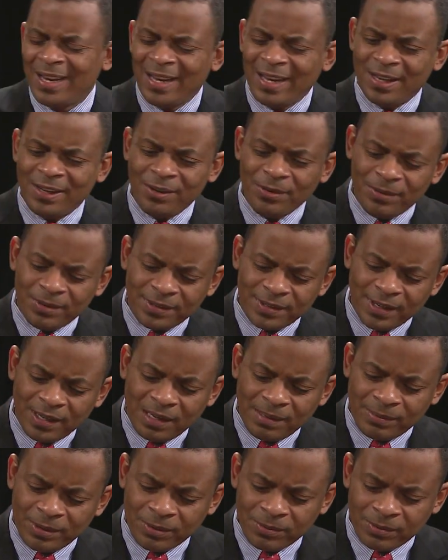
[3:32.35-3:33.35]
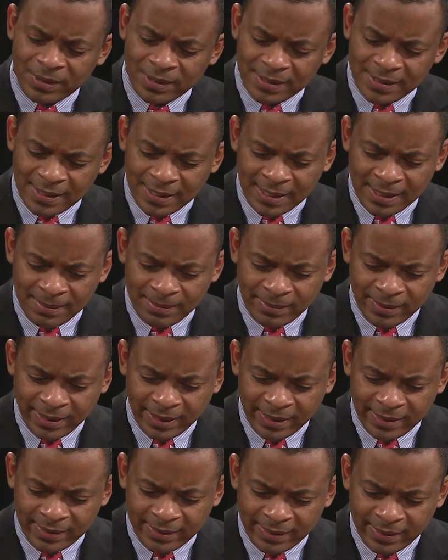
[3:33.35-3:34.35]
And you were telling me one time
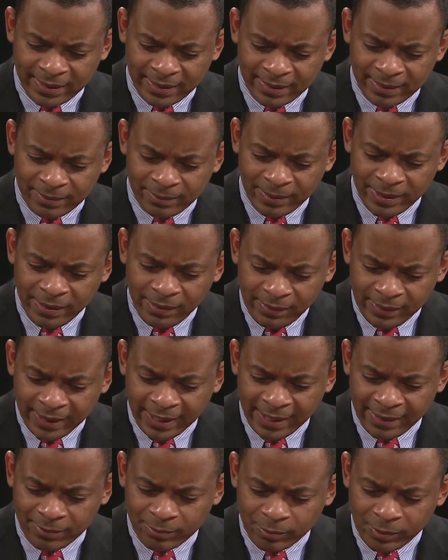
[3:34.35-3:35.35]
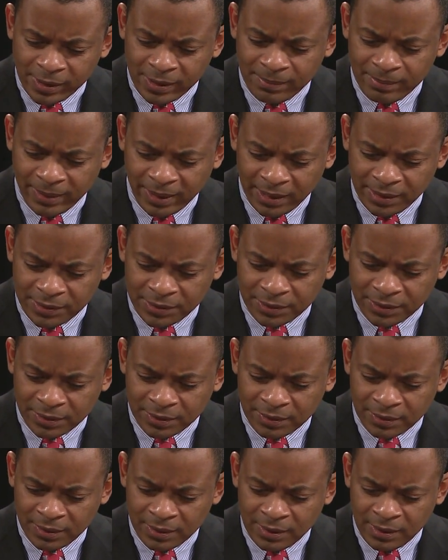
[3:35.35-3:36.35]
that we only have one major